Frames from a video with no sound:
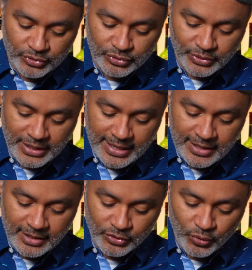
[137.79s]
So
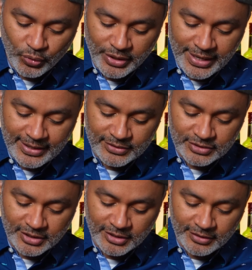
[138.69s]
1/4 ounce
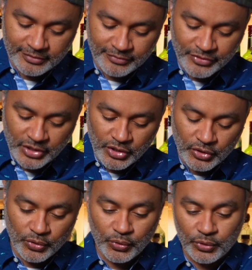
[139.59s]
of
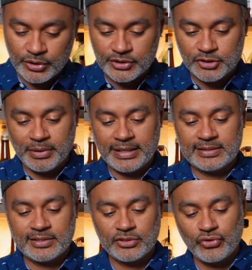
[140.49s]

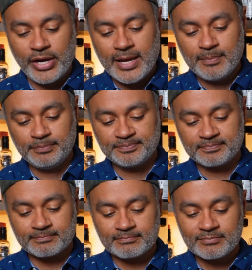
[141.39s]
Allspice Dram.
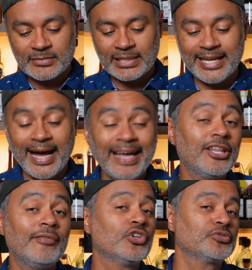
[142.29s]
Now, I
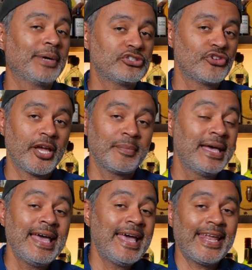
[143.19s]
love Allspice Dram,
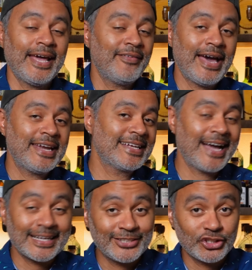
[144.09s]
and I've had it in
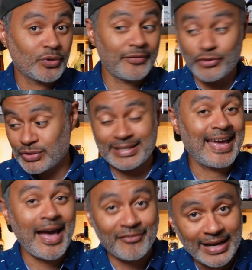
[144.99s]
cocktails where I've used like
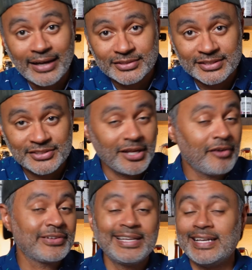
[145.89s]
1/2 ounce of this
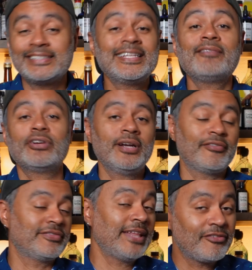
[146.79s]
stuff. It's never
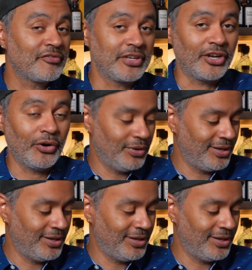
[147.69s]
enough, not for Vino.